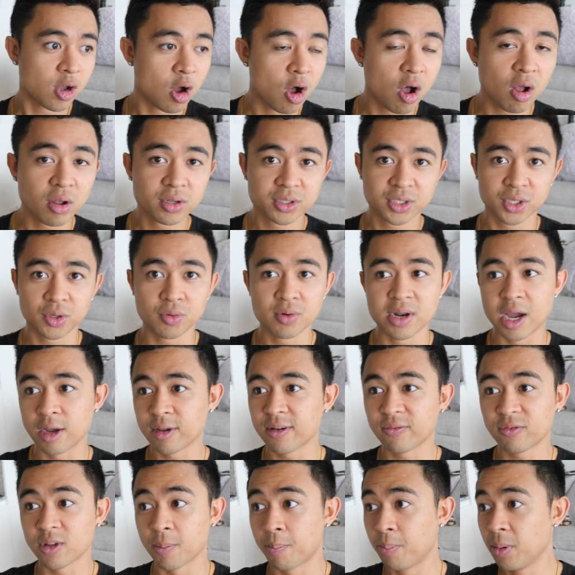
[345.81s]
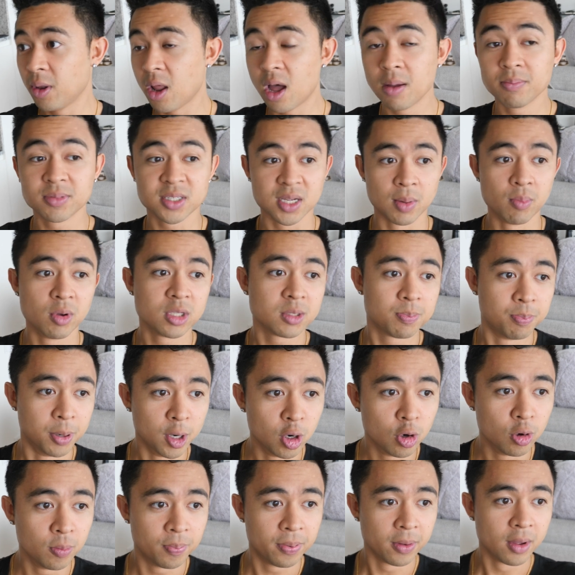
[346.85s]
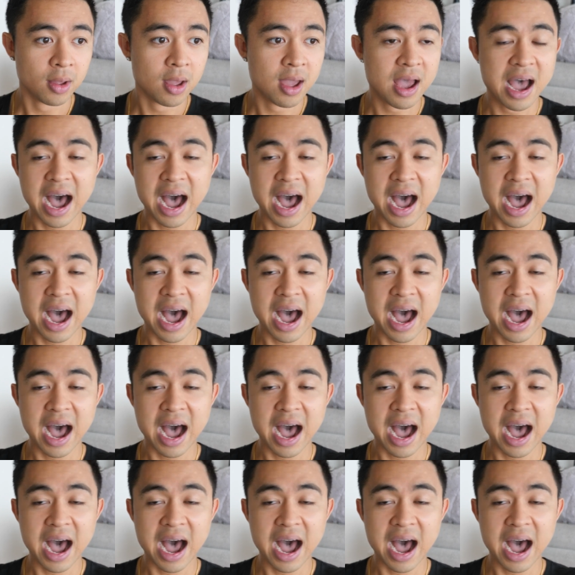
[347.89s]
calls you, now you have to plumb someone's poop